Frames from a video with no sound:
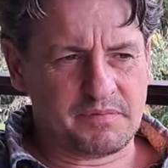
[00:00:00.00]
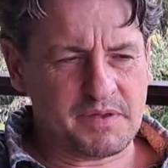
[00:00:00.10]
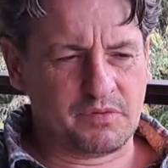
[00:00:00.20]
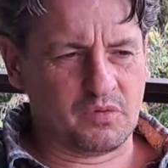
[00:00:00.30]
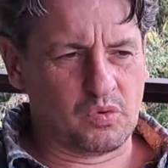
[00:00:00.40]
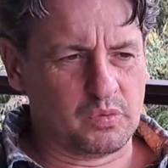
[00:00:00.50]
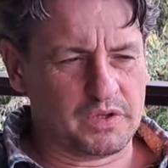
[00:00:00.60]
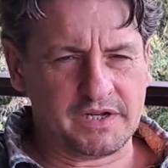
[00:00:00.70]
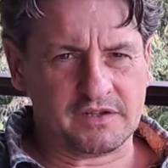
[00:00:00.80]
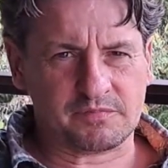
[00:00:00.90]
people were
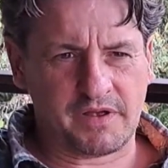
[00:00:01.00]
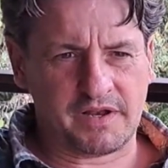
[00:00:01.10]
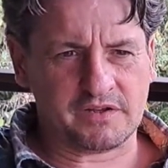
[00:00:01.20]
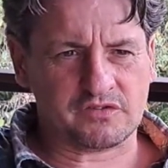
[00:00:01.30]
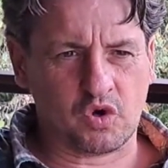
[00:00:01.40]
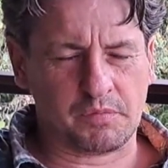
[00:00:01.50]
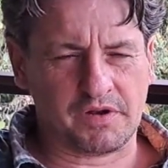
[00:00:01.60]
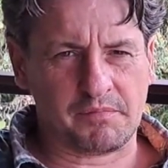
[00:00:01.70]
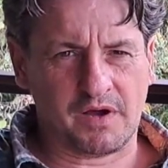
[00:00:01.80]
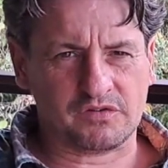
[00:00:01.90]
willing to spend
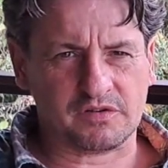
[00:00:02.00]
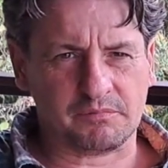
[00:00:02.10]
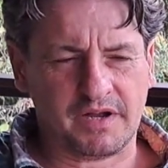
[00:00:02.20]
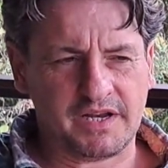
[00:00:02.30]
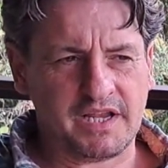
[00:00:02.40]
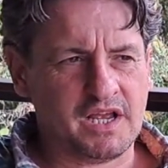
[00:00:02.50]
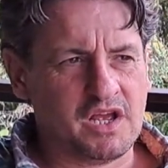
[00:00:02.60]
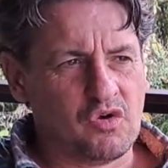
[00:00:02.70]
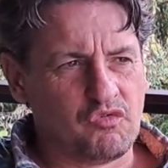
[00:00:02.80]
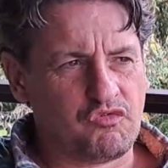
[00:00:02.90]
exorbitant amounts of money
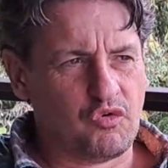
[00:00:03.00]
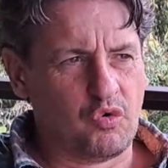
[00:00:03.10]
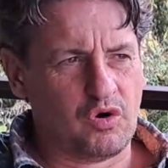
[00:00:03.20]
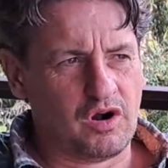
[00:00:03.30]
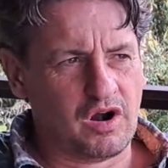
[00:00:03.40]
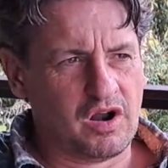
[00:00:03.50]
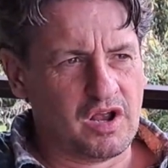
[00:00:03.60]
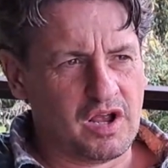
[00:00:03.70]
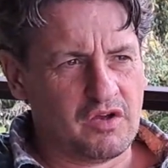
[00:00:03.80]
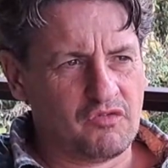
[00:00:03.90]
for
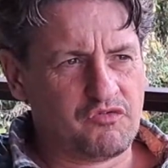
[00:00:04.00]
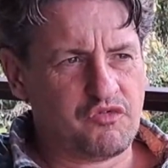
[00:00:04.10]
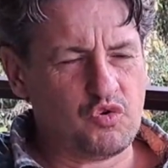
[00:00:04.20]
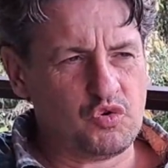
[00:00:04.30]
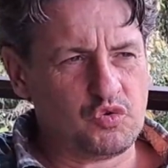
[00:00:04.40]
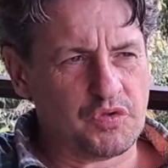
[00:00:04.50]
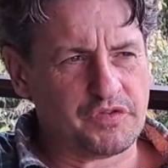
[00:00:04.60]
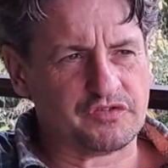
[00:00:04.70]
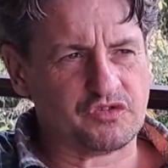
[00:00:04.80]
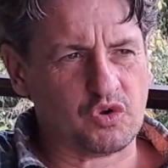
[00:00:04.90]
food
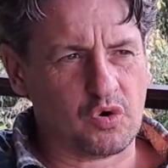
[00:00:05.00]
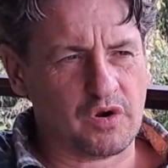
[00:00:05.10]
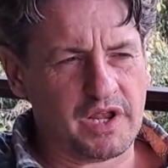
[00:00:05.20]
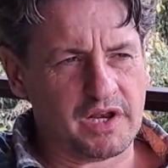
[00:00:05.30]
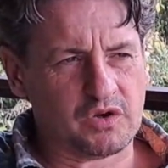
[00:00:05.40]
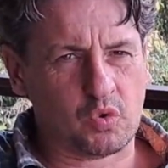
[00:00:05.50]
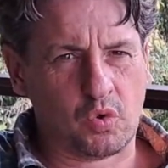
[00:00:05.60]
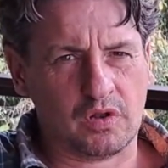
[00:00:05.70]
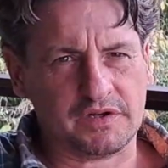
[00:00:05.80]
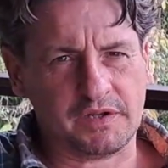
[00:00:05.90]
with a story and
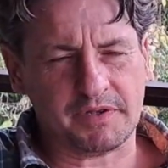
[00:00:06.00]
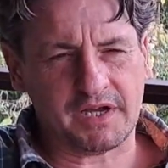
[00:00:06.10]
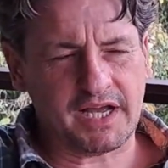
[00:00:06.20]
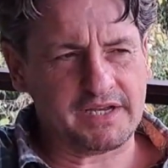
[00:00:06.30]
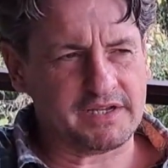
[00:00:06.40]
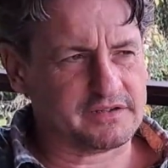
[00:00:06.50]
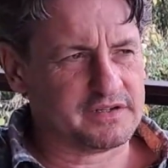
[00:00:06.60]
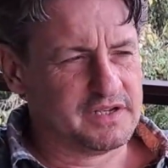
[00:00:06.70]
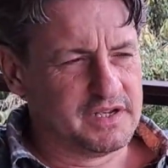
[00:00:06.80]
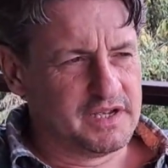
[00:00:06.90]
quality behind it.
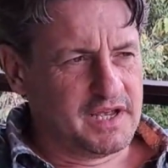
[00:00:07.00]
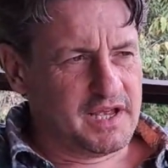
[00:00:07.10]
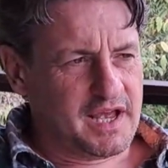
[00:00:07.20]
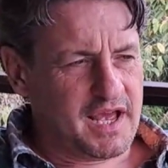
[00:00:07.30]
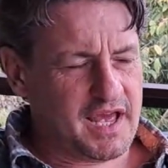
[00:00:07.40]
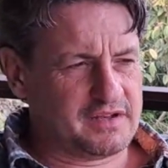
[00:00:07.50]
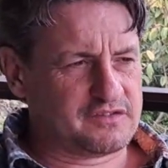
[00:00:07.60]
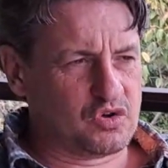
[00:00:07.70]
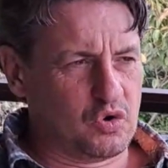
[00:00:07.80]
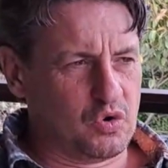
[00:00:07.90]

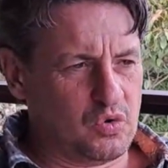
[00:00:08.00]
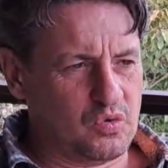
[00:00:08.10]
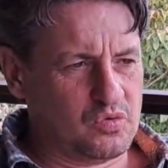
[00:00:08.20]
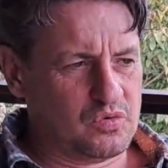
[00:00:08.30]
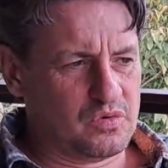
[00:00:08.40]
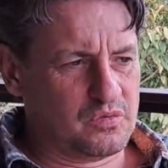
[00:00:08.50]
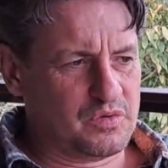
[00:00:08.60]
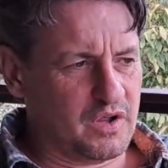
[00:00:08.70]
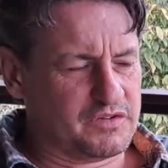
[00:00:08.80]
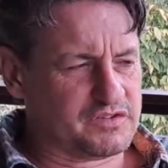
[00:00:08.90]
And so
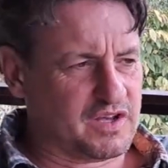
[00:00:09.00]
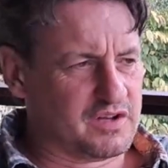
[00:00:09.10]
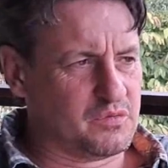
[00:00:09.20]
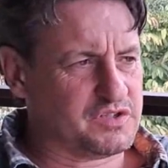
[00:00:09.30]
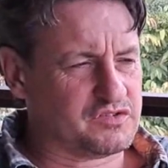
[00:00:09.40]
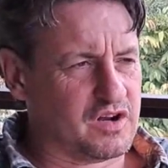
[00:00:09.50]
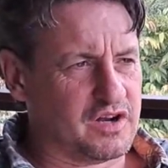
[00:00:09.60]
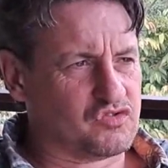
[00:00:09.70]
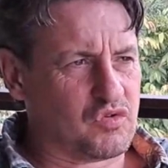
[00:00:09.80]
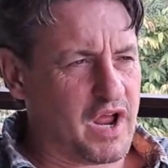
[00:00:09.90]
all of a sudden we
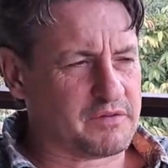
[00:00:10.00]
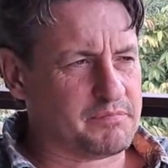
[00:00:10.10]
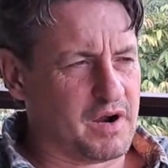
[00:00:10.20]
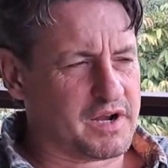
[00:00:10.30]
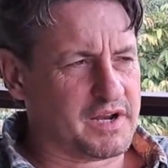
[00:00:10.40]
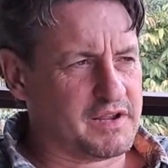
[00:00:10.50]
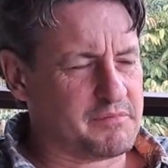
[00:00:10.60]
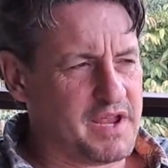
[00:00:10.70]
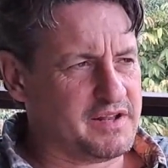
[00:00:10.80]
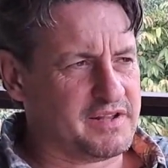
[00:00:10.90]
started direct
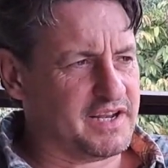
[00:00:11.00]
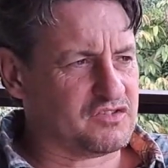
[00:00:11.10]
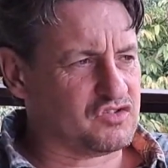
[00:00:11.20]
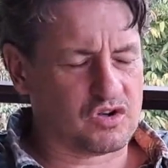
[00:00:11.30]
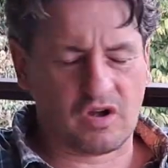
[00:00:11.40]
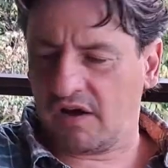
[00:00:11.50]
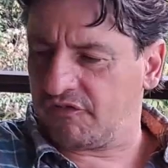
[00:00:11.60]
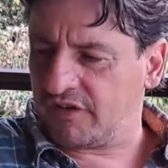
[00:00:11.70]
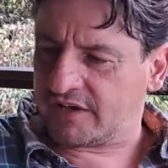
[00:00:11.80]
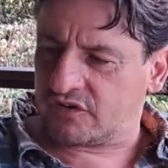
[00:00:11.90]
marketing meat, and it took
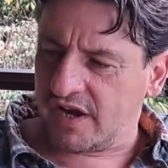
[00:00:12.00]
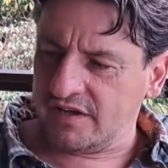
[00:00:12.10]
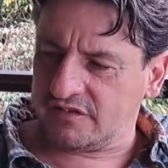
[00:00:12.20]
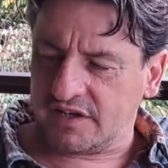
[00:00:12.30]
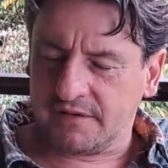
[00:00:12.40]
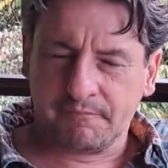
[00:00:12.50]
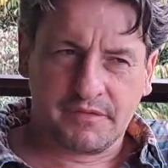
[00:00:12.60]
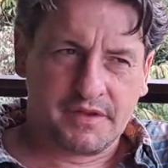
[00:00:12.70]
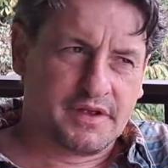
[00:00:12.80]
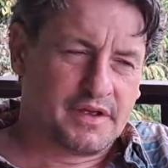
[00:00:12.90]
off like crazy.
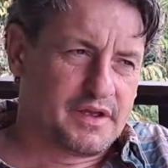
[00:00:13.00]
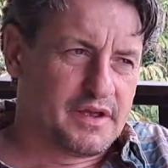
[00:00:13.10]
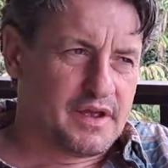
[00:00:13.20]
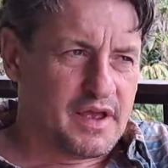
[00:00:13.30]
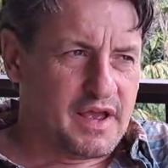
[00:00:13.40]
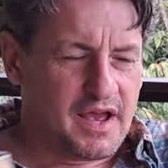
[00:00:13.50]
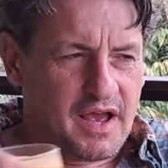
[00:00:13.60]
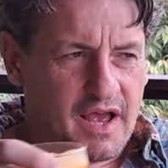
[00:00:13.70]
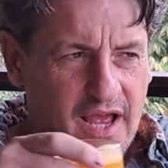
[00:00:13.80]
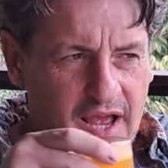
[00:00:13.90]

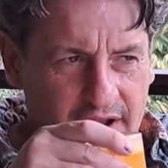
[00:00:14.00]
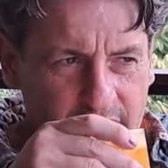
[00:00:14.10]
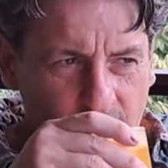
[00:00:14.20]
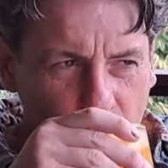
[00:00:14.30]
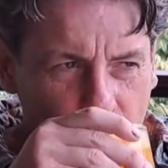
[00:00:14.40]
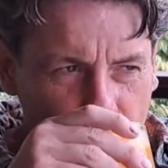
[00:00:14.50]
And